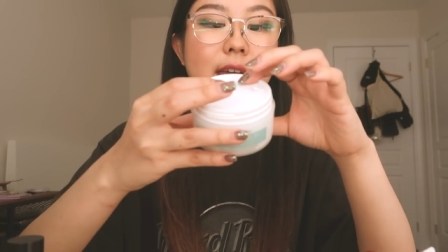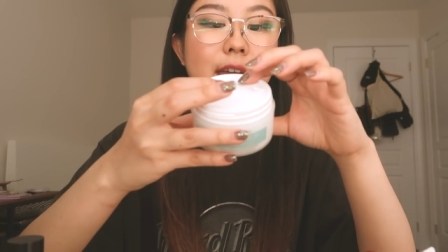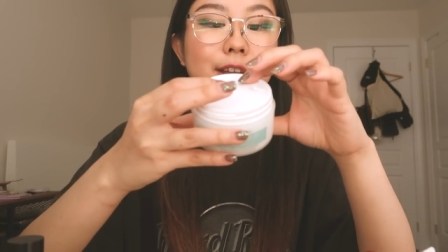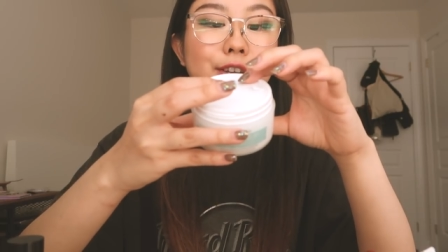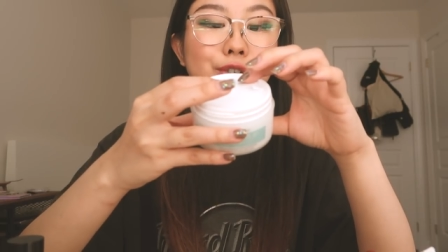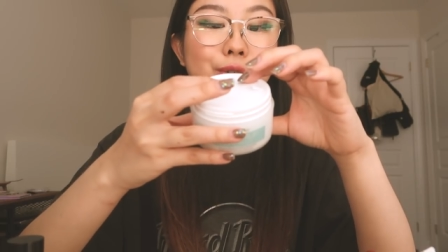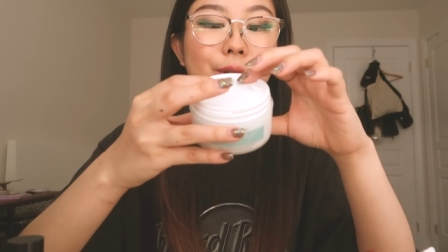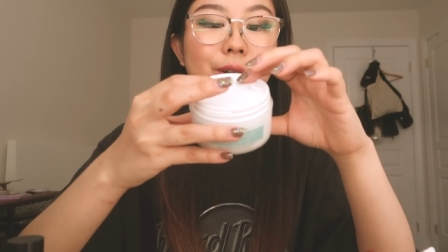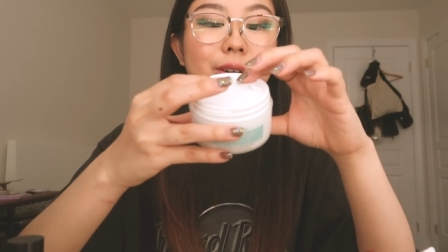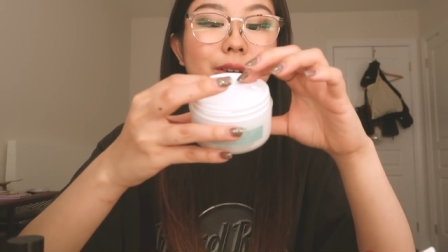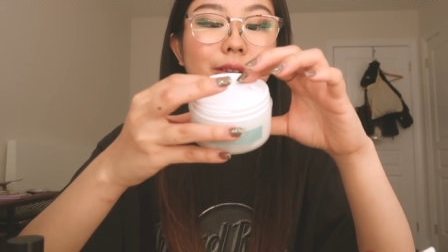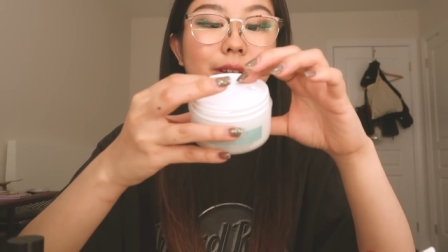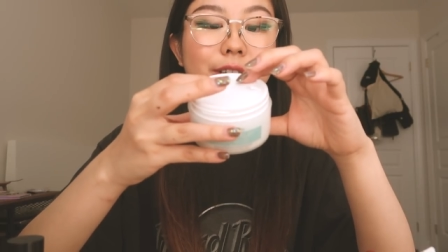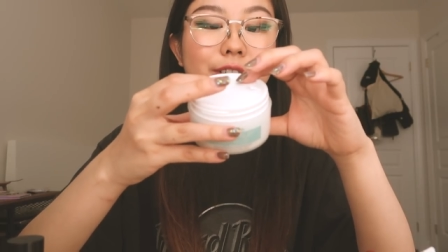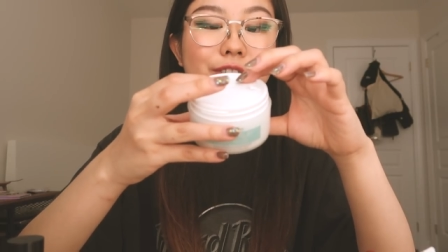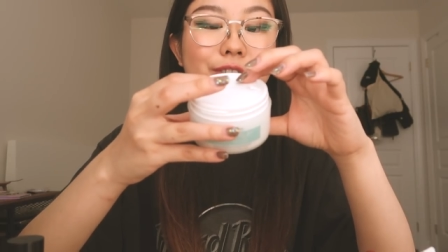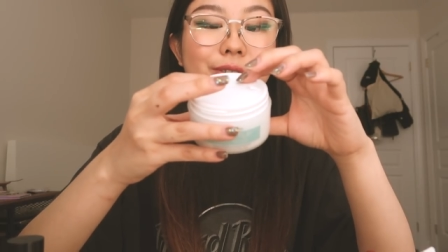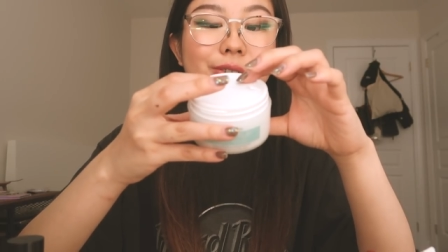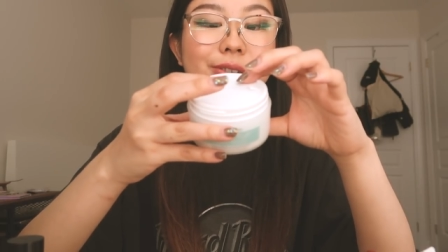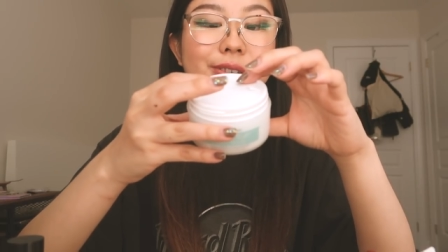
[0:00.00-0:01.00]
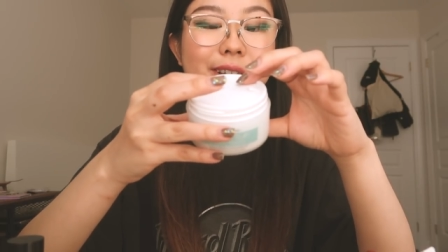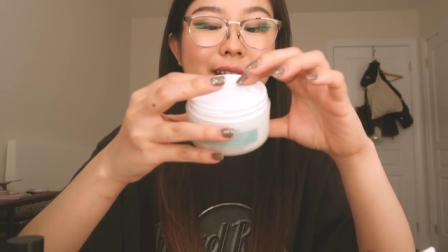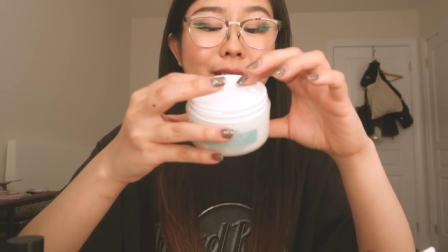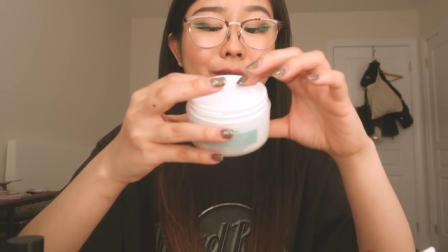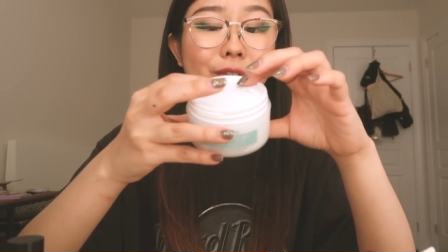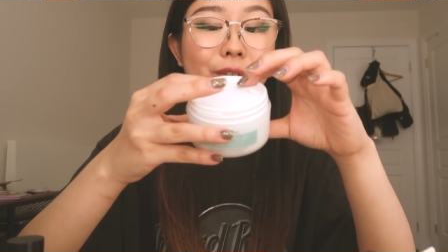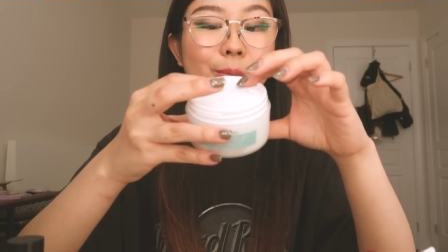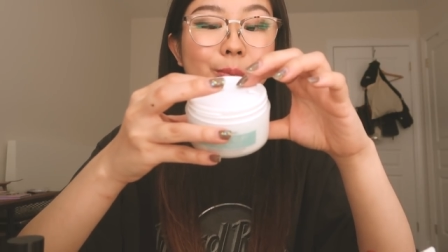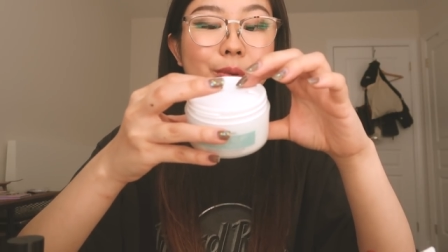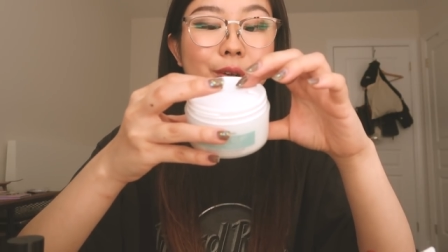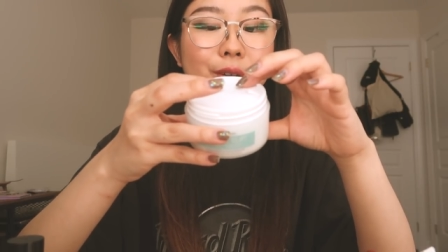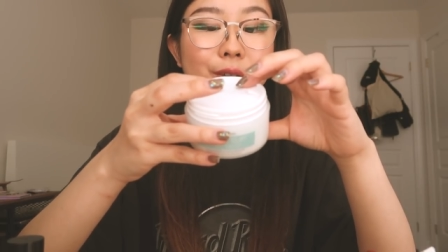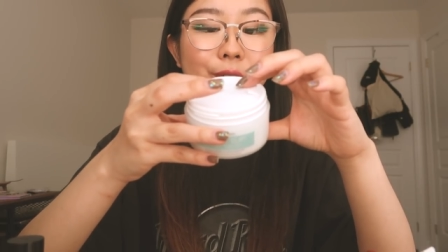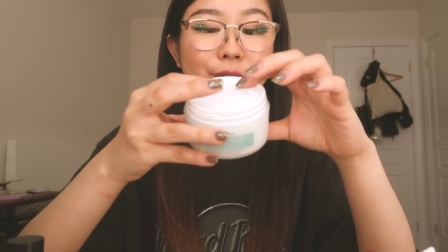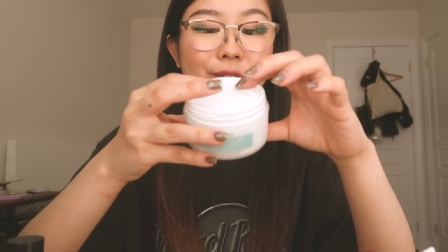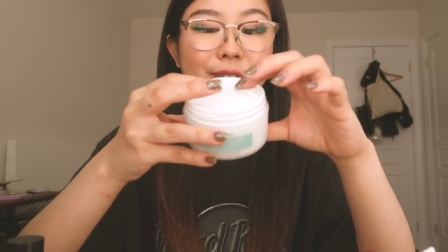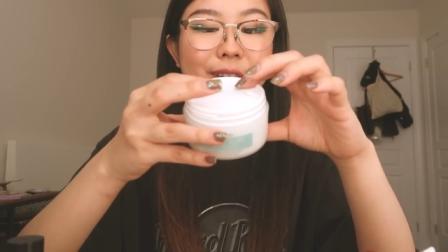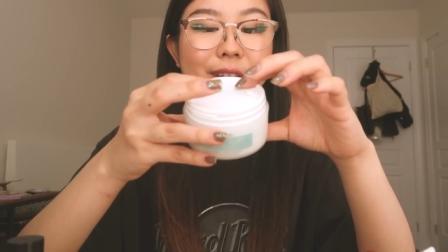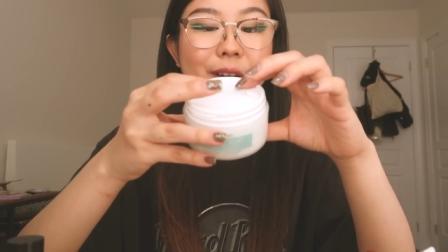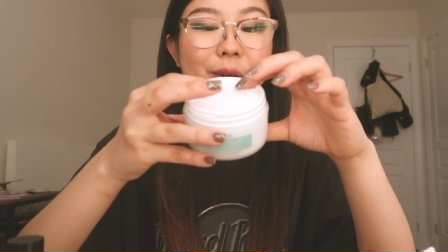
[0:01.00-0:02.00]
Enjoy glacial night for
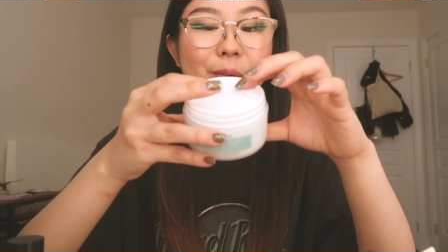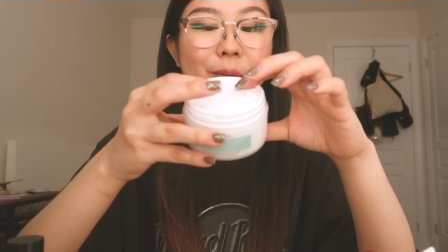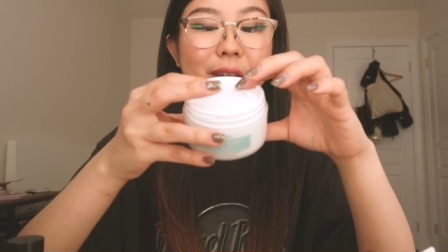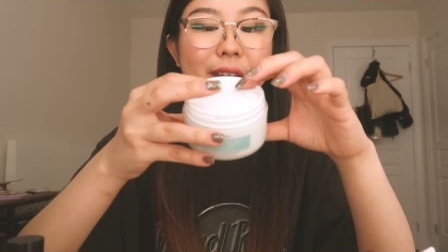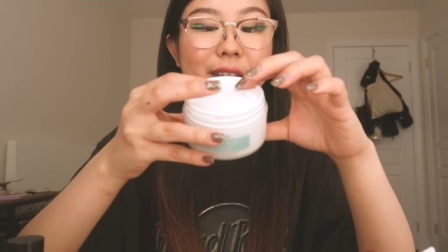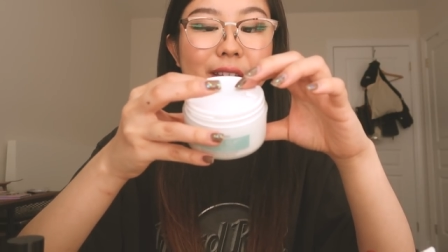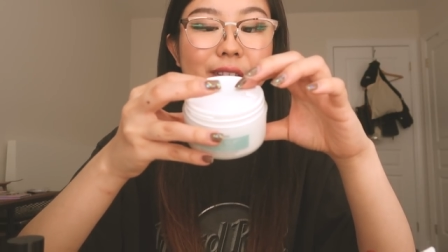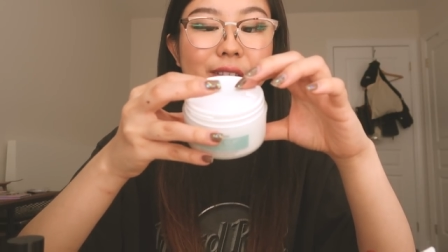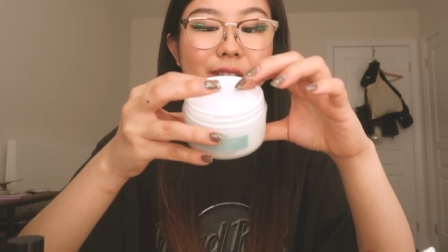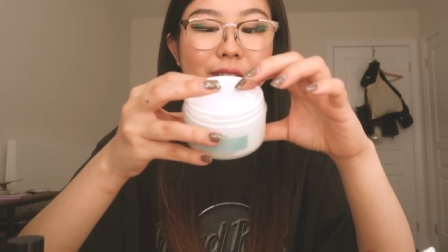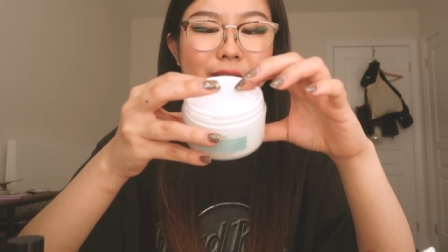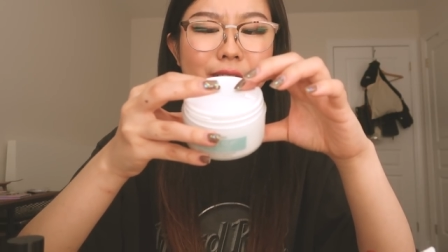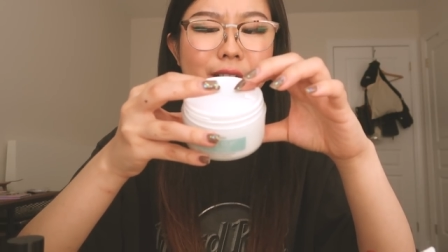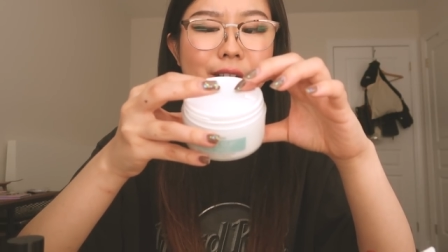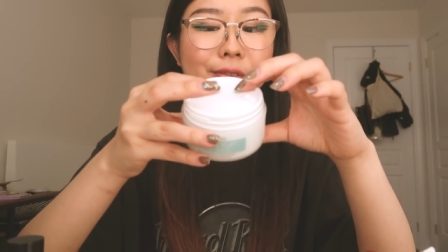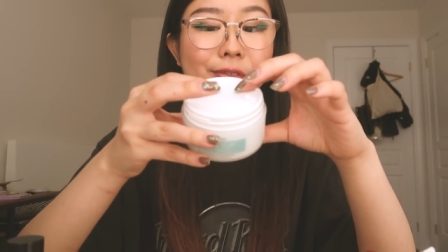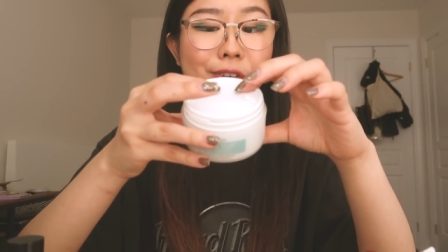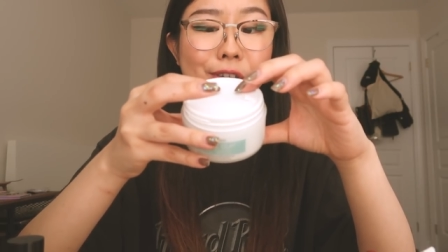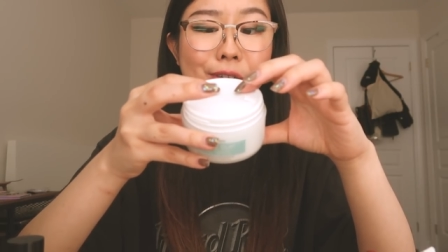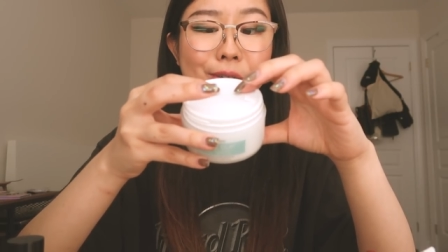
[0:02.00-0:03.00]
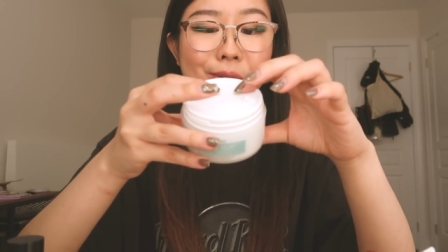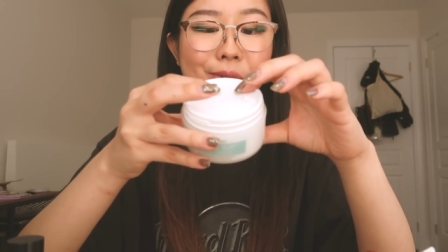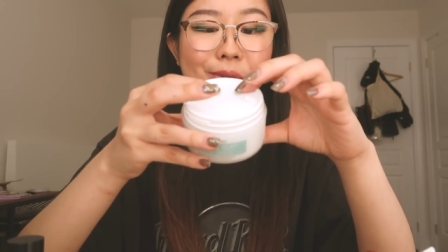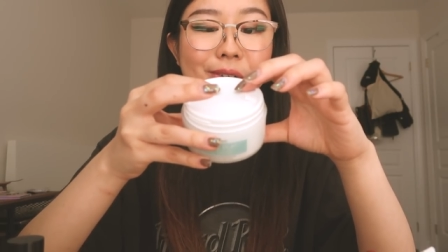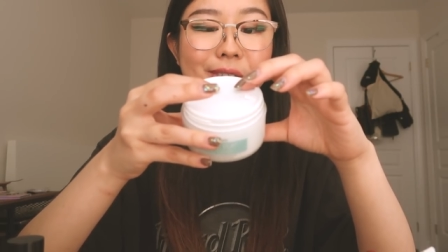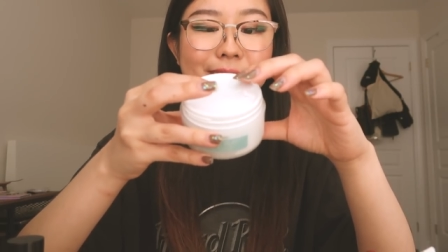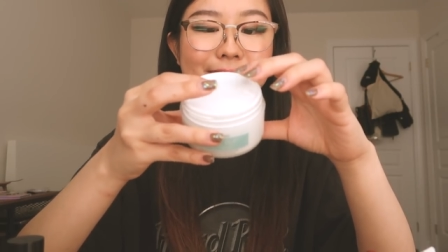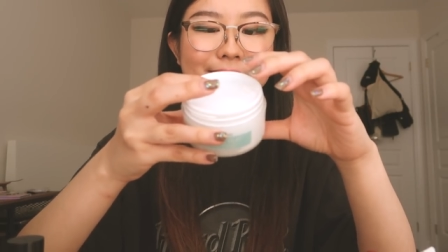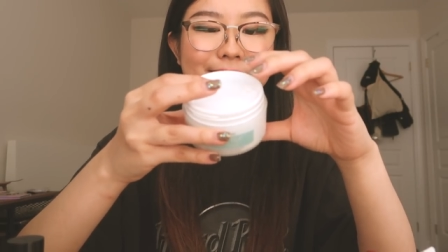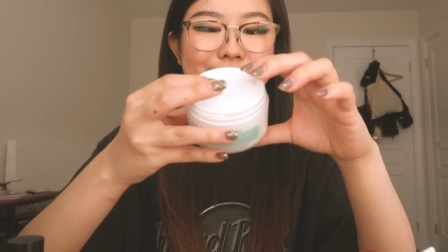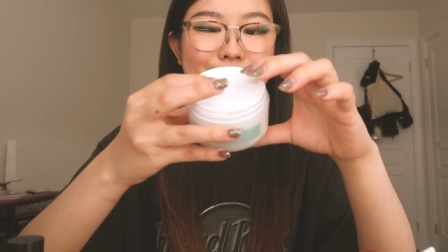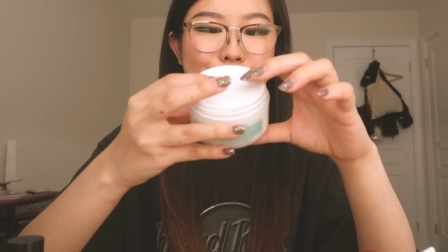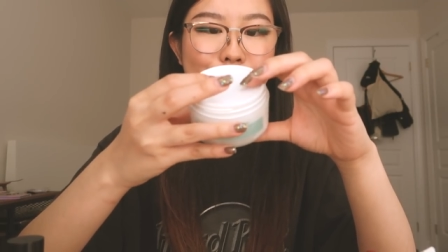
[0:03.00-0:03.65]
beautifully awakened look of you next